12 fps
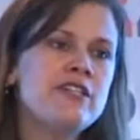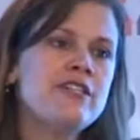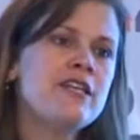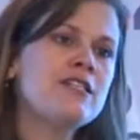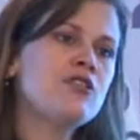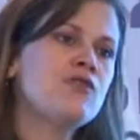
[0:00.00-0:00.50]
is,
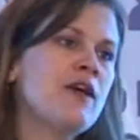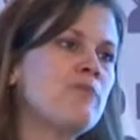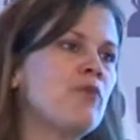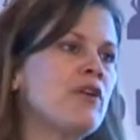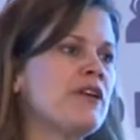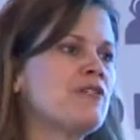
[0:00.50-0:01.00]
does
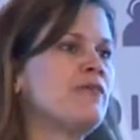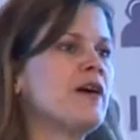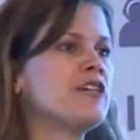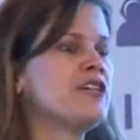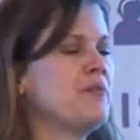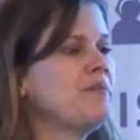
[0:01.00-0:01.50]
strength predict
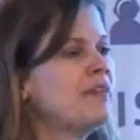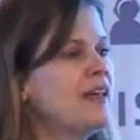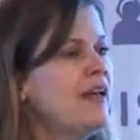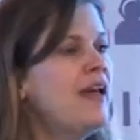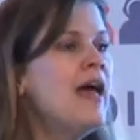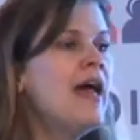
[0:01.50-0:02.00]
function?
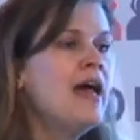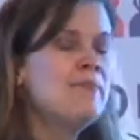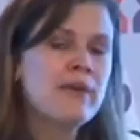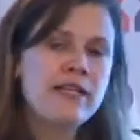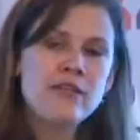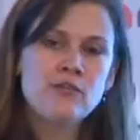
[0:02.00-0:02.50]

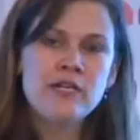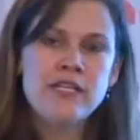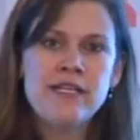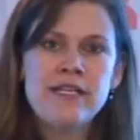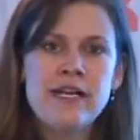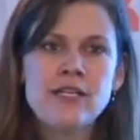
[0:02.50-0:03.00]
And my 3
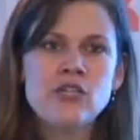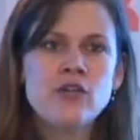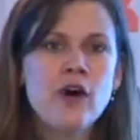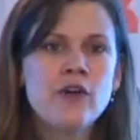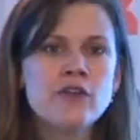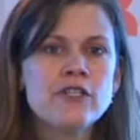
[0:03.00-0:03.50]
teenage
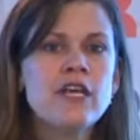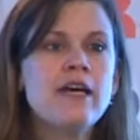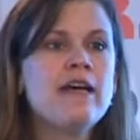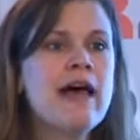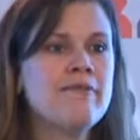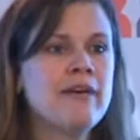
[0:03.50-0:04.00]
daughters
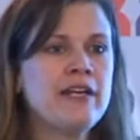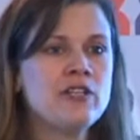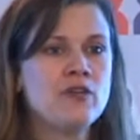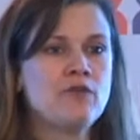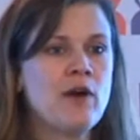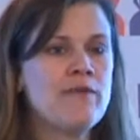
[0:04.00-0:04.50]
have an
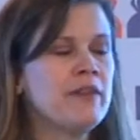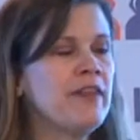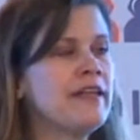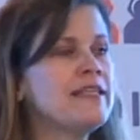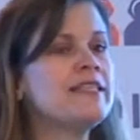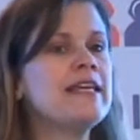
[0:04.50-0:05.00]
answer for
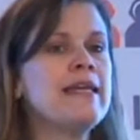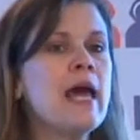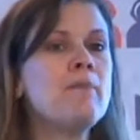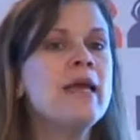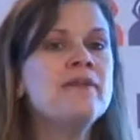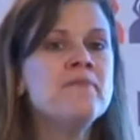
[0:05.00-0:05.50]
everything, and it's the
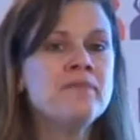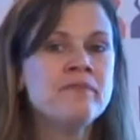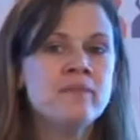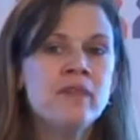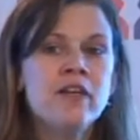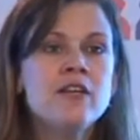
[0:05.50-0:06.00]
yeah, but.
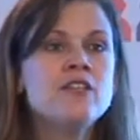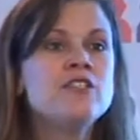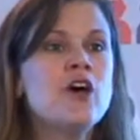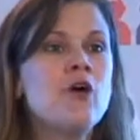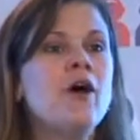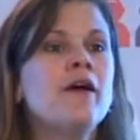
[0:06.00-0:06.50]

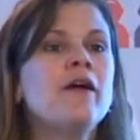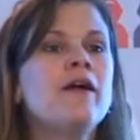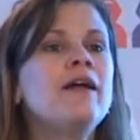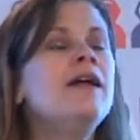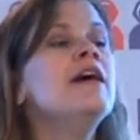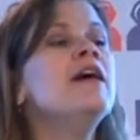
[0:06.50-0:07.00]
So
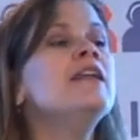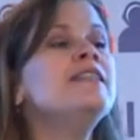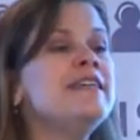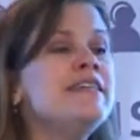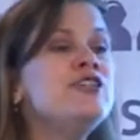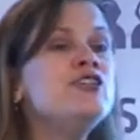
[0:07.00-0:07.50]

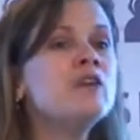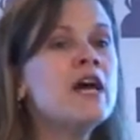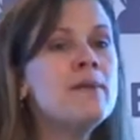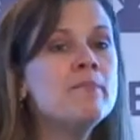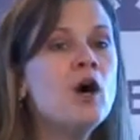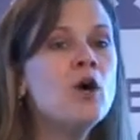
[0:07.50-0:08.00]
did you
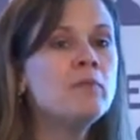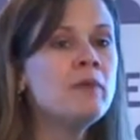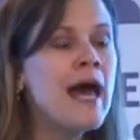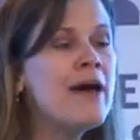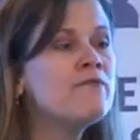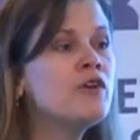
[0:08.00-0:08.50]
come
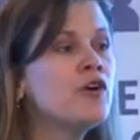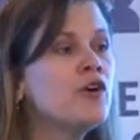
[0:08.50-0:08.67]
home after